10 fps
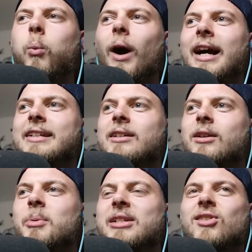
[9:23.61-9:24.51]
Why is he going
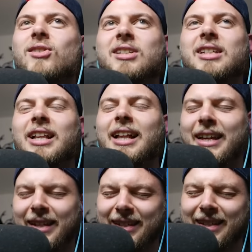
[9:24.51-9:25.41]
to be so
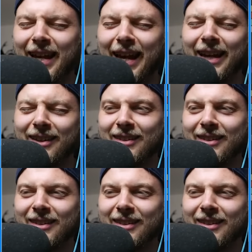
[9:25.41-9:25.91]
sliding?